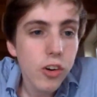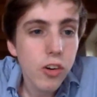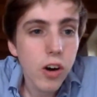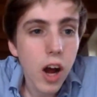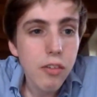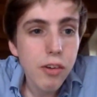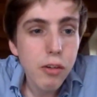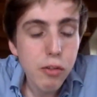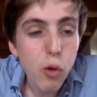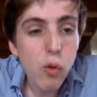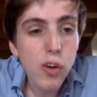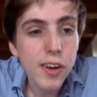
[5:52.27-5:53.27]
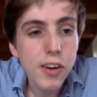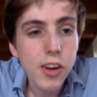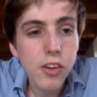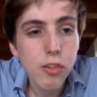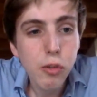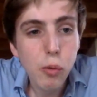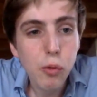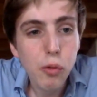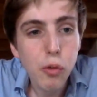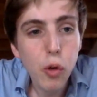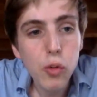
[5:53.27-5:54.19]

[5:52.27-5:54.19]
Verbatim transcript: So I think following these from,